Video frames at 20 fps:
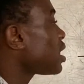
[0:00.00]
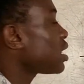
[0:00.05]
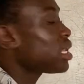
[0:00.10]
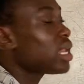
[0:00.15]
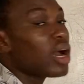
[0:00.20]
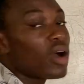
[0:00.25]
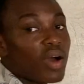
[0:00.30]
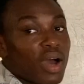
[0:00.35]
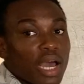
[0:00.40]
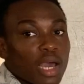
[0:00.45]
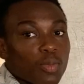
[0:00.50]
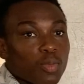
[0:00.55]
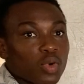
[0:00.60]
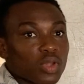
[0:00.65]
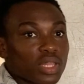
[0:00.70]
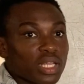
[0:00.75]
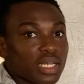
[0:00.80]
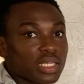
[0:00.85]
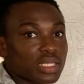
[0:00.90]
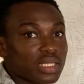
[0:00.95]
null
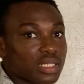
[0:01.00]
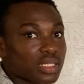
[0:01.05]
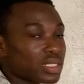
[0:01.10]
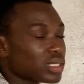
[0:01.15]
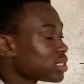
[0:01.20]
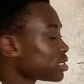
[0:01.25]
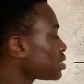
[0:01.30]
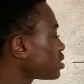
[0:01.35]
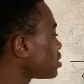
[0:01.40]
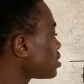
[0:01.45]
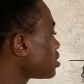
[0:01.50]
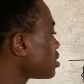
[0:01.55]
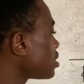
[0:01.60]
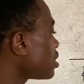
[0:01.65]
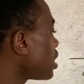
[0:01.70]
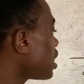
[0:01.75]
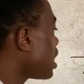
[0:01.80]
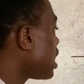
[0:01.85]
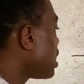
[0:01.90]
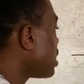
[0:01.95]
hypothesis
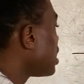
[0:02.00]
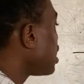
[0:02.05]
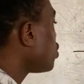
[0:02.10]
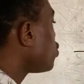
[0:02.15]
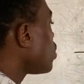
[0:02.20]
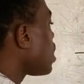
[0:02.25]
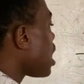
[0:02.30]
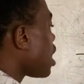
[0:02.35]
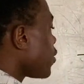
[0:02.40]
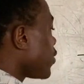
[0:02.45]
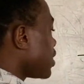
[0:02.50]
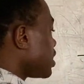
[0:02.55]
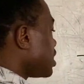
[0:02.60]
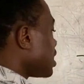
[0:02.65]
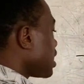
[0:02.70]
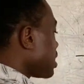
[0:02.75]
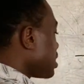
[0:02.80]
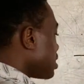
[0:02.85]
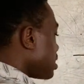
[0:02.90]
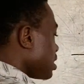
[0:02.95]
and then you are
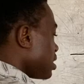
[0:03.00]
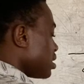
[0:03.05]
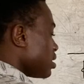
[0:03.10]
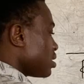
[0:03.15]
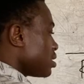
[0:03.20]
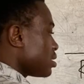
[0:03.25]
rejecting,